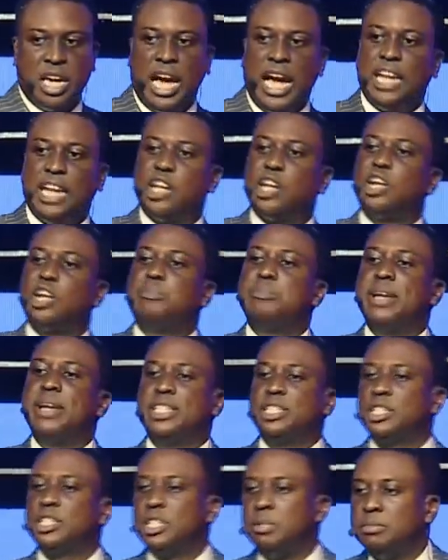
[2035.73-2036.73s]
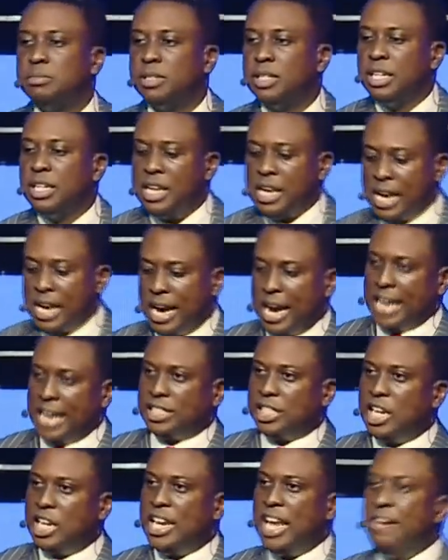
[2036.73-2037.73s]
And the Lord blessed him. At
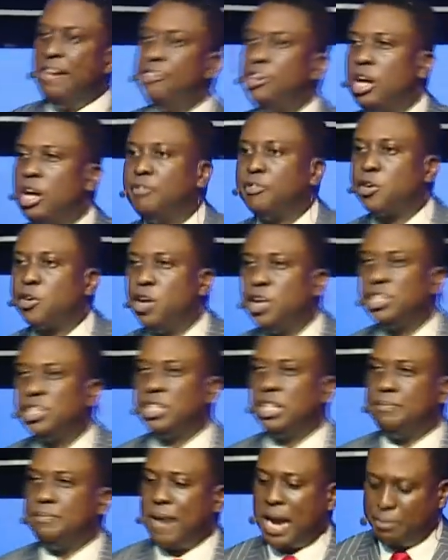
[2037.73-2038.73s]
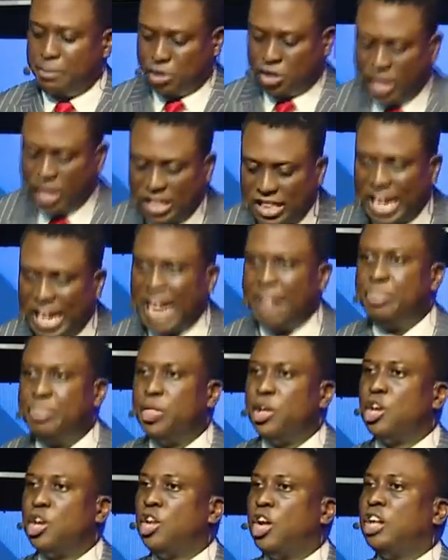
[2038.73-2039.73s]
a level of growth, the Bible says, and
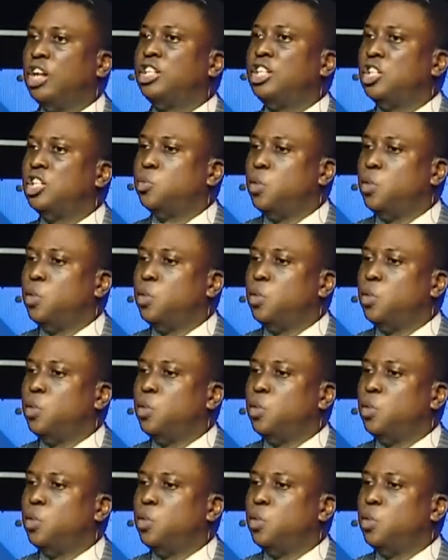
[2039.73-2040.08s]
the Lord did